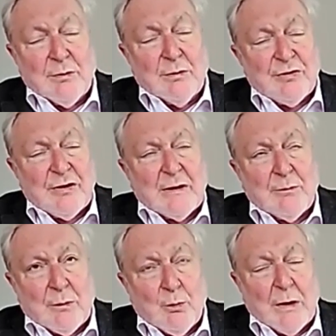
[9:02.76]
were saying
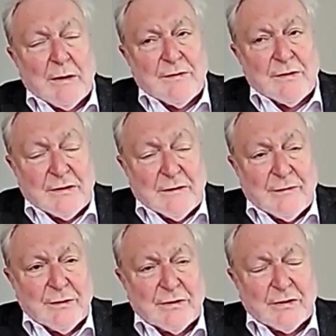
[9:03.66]
what one of the
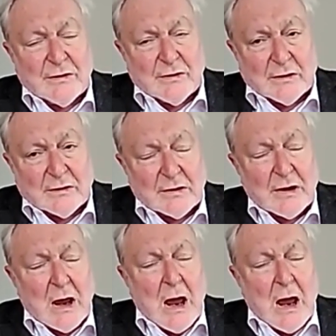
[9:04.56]
differences is that